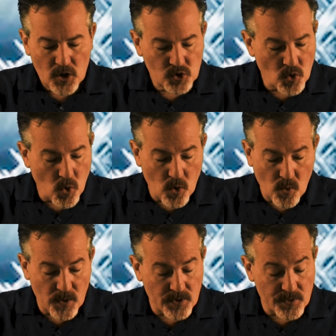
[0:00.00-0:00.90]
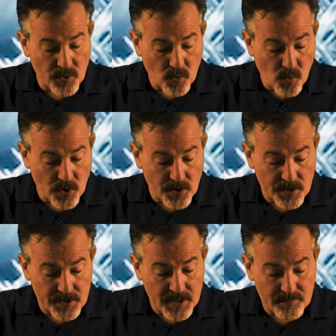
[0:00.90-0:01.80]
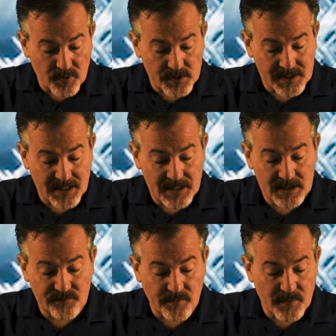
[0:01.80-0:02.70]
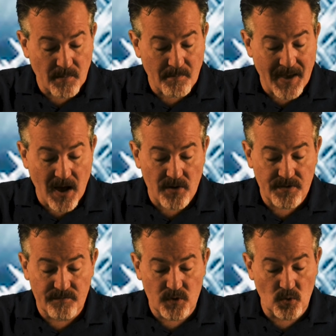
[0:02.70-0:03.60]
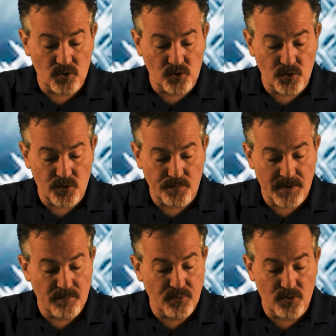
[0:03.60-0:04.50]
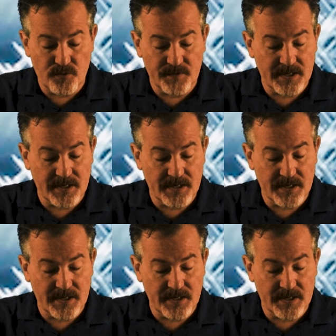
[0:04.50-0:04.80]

Nor will the word that proceeds from the mouth of your truth be proved